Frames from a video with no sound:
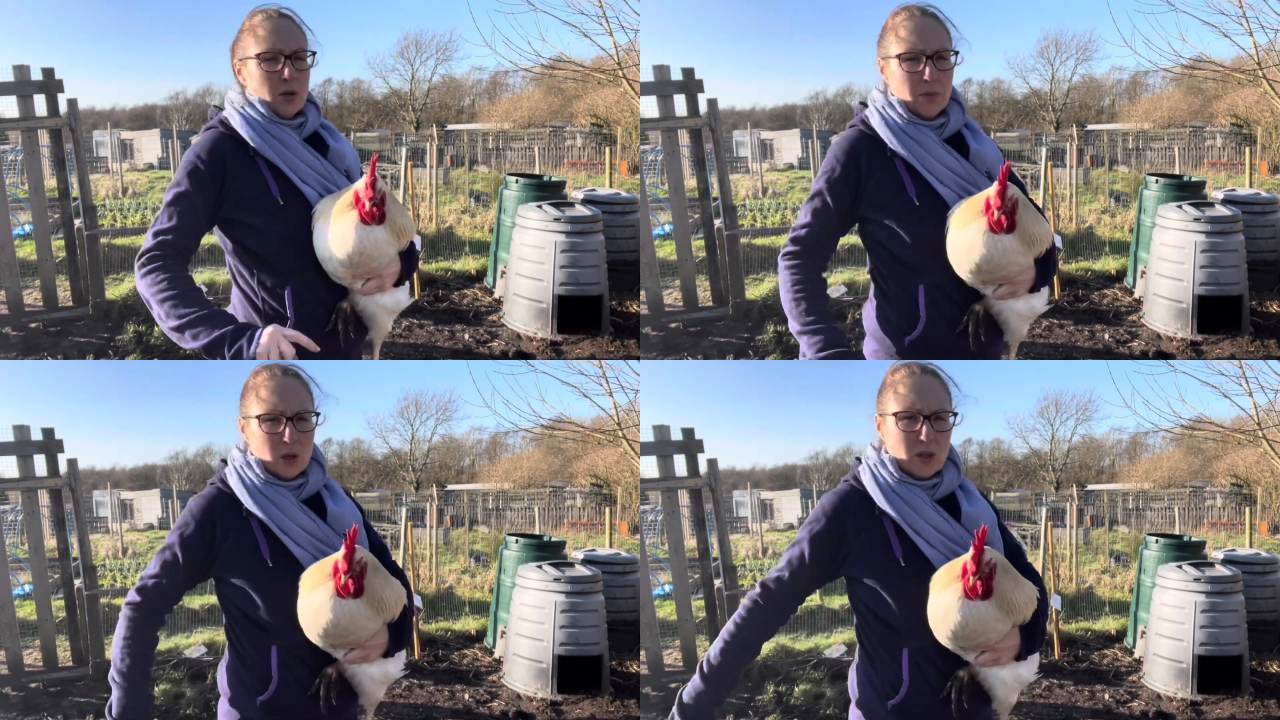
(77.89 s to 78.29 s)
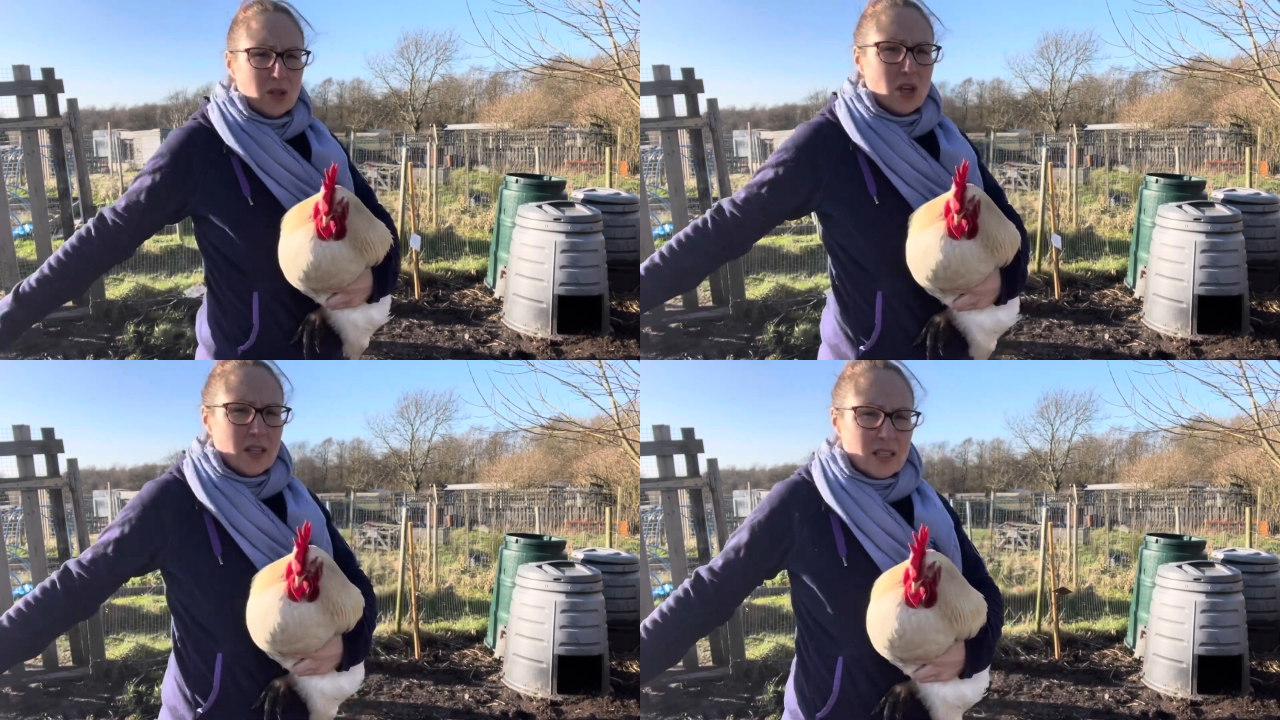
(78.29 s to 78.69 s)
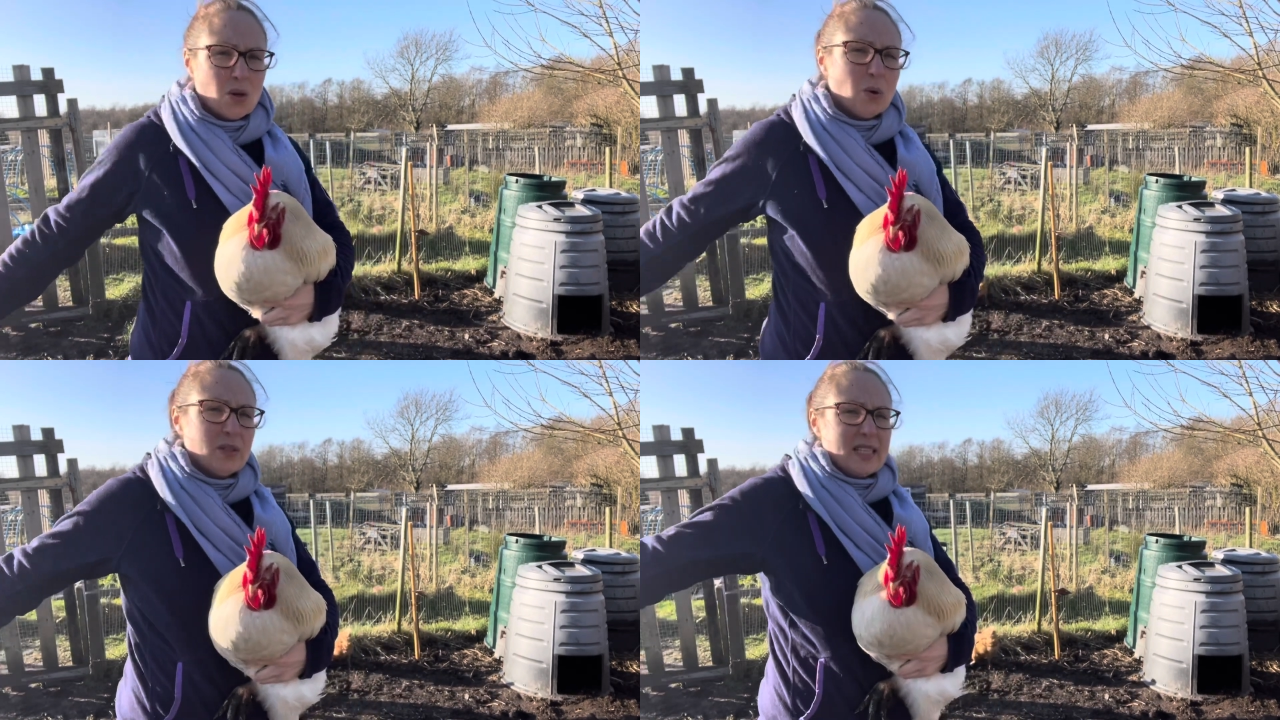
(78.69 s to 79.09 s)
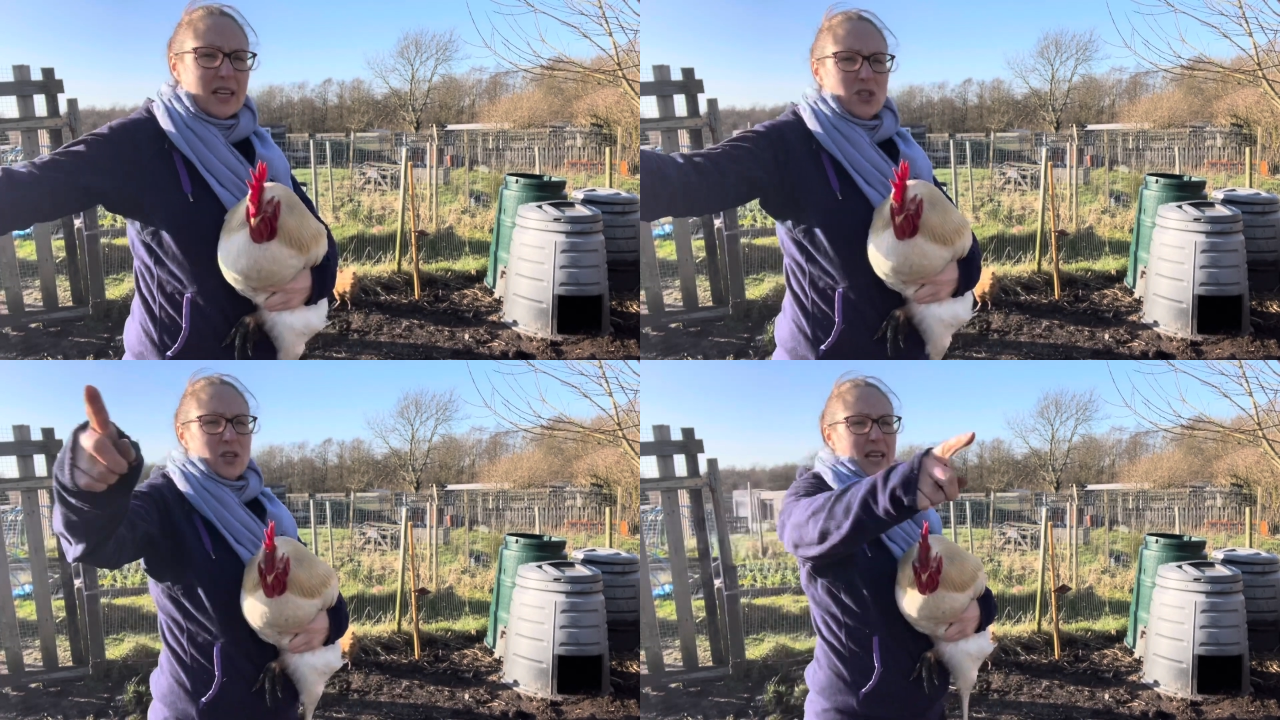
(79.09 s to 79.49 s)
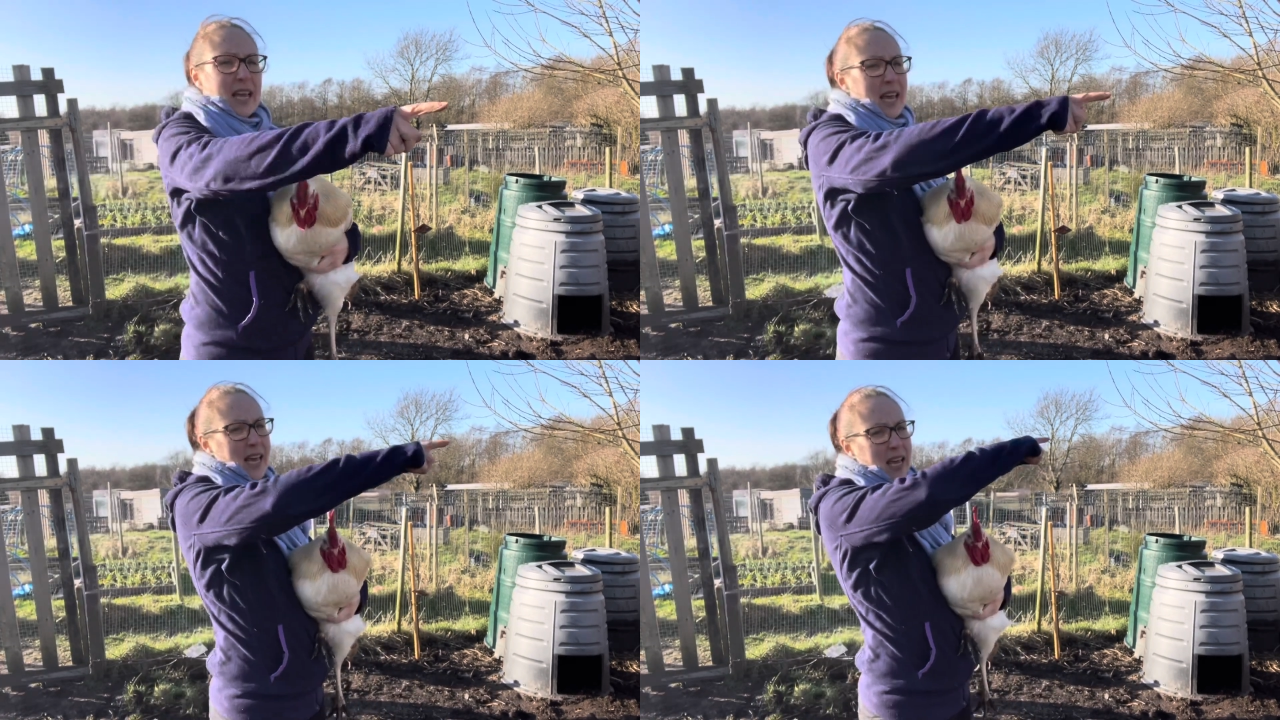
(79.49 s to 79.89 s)
and we're going to turn this whole section
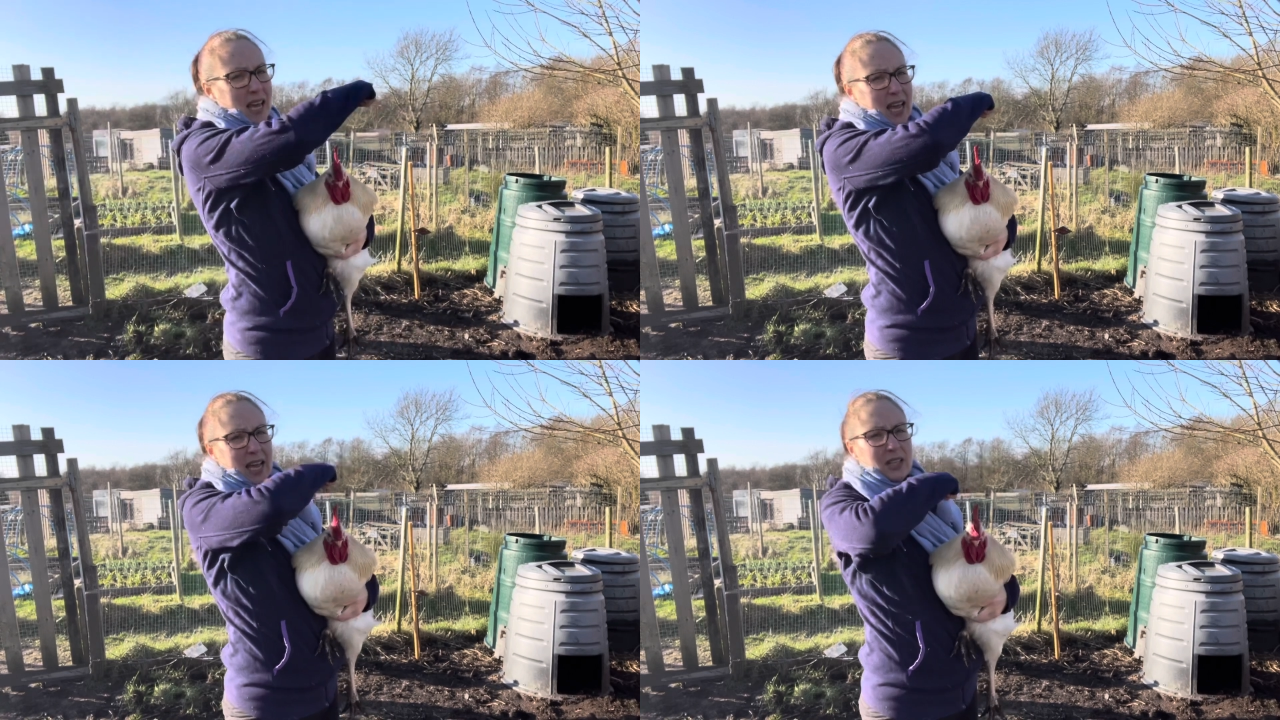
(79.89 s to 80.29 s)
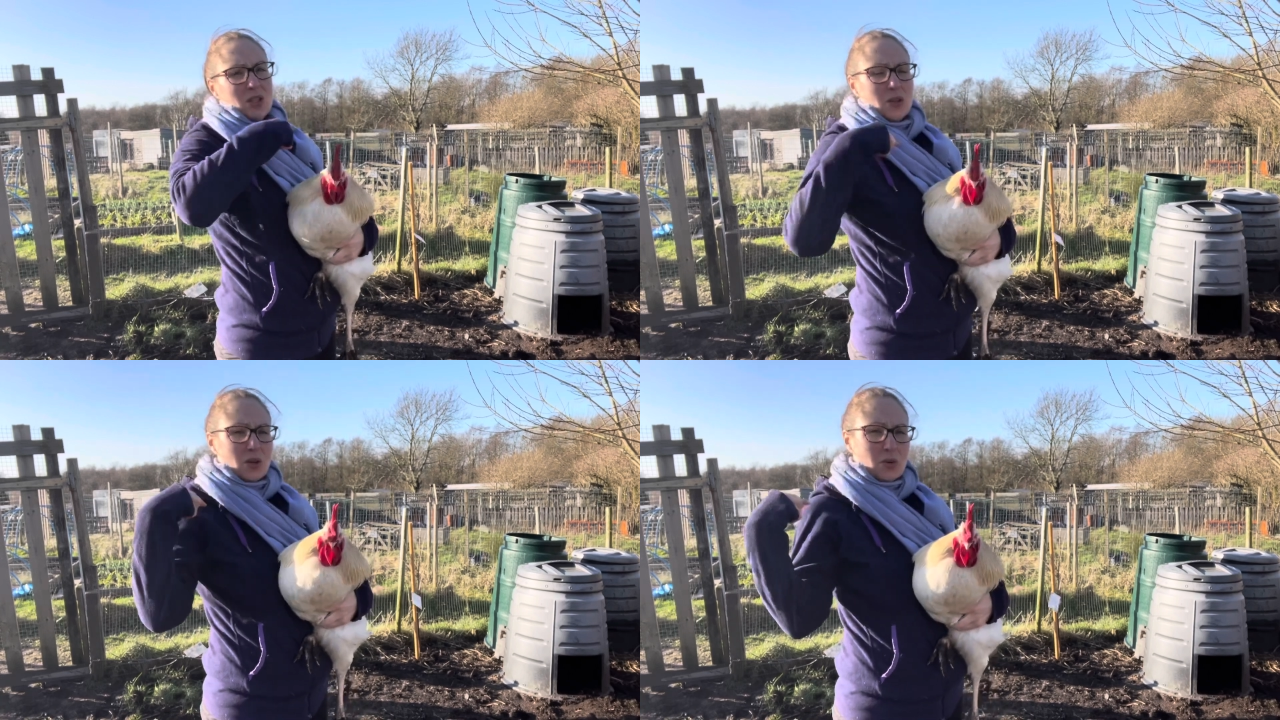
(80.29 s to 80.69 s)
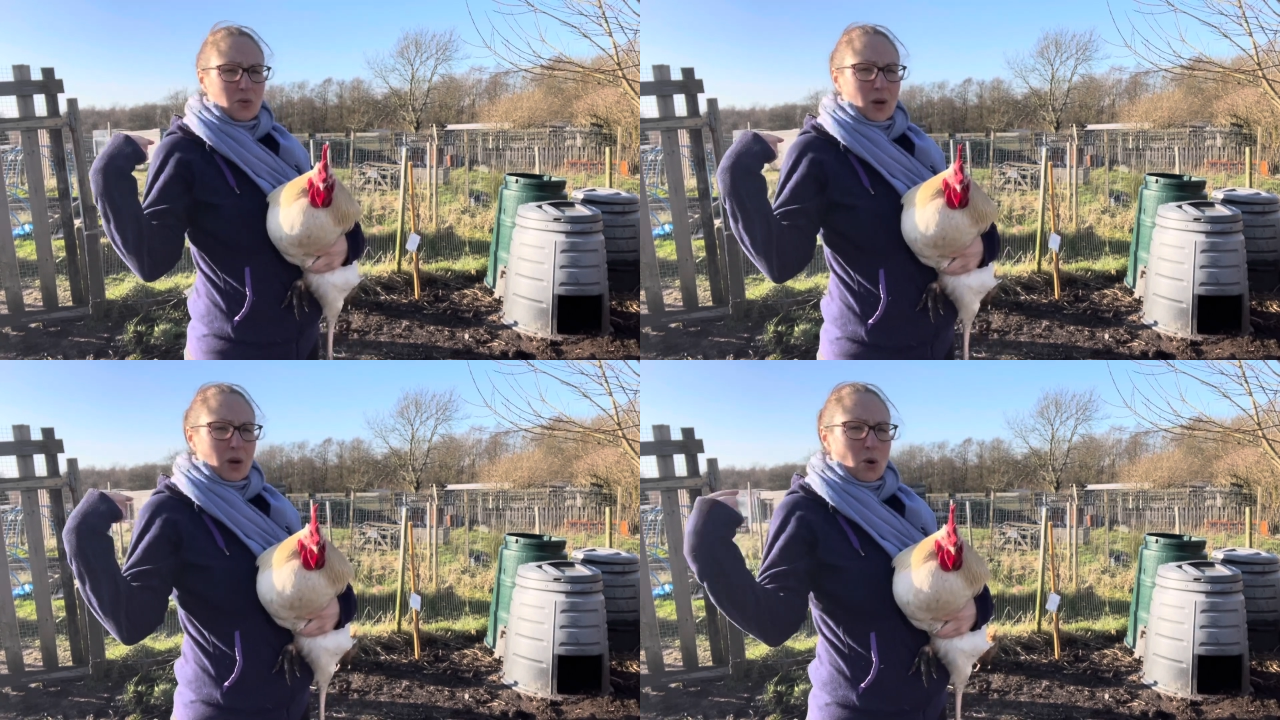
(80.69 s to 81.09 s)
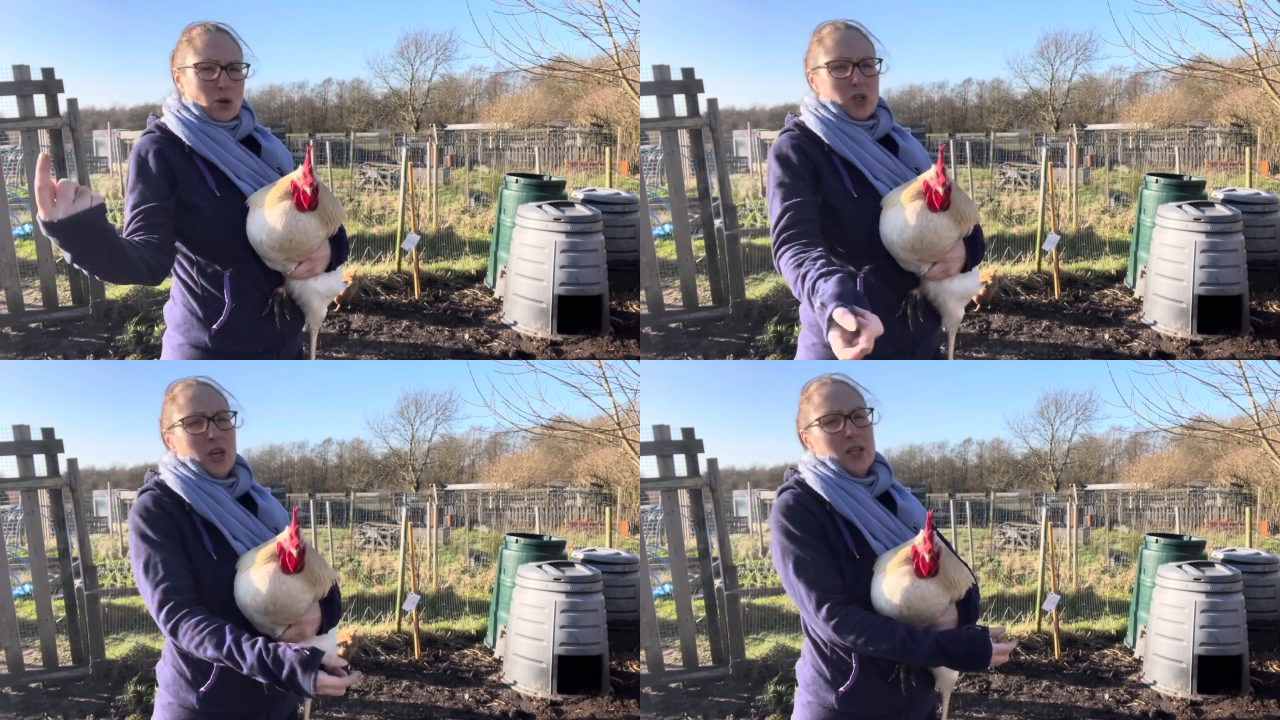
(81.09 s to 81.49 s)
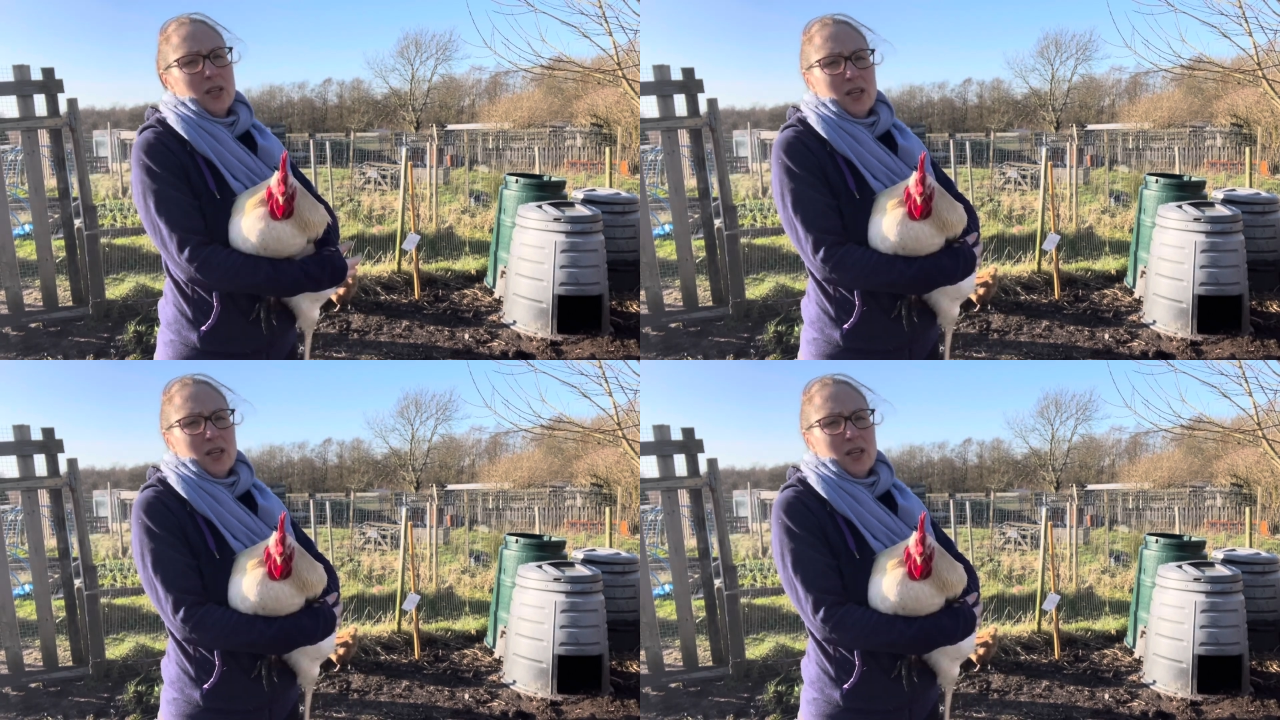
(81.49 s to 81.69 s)
here into an orchard.